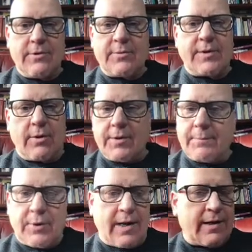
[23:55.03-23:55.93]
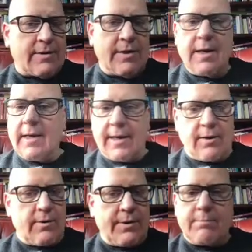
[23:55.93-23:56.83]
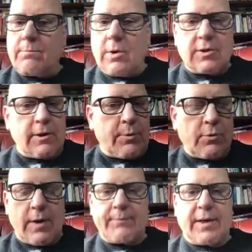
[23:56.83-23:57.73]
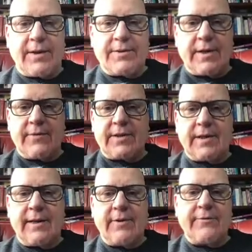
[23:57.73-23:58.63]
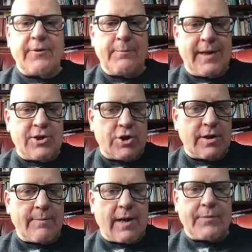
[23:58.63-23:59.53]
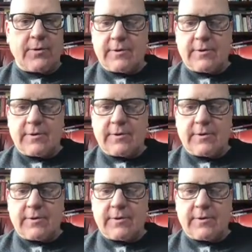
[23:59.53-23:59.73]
with all the products and all the multiple replicas of it to give information about those